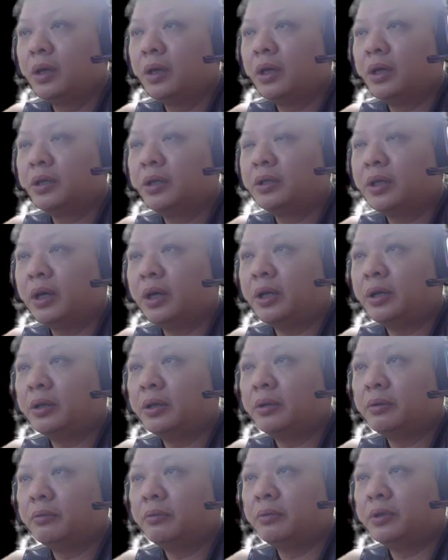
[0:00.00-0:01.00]
is that
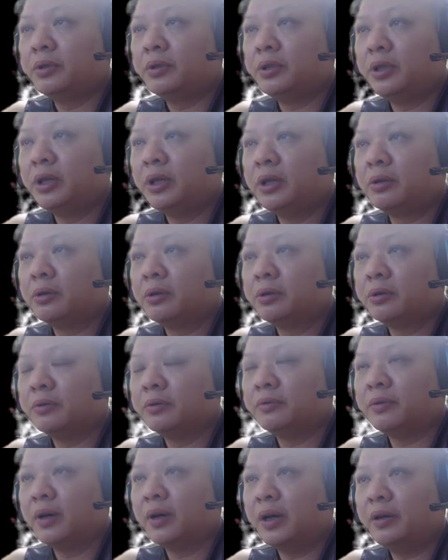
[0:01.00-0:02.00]
with c8 equals to
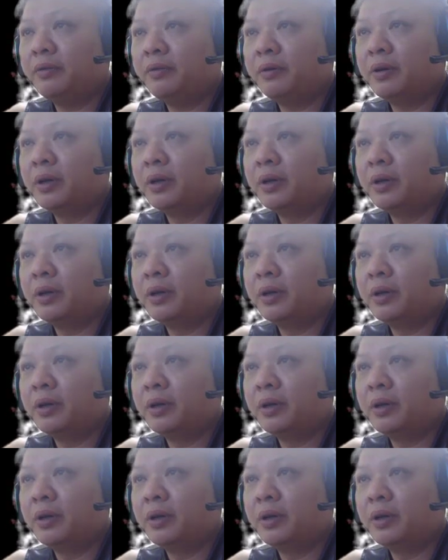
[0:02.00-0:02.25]
5,